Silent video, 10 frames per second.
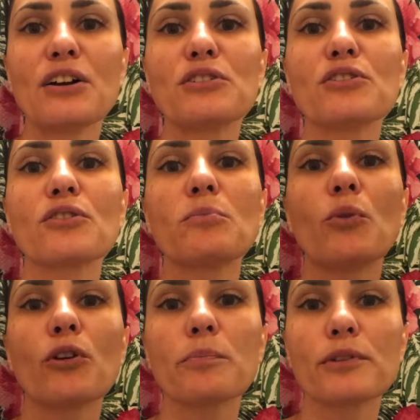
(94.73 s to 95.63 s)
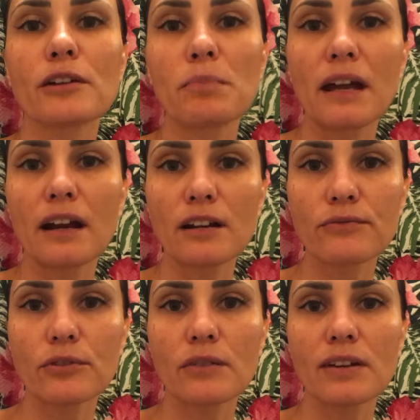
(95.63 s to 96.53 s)
you're more prepared
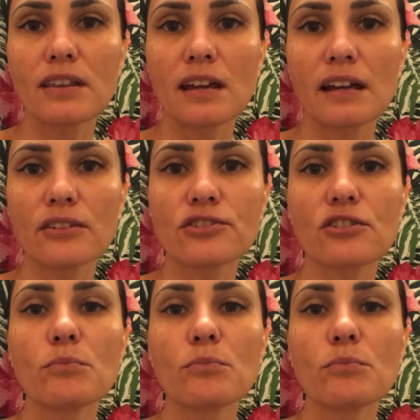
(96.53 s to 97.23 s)
for everything else.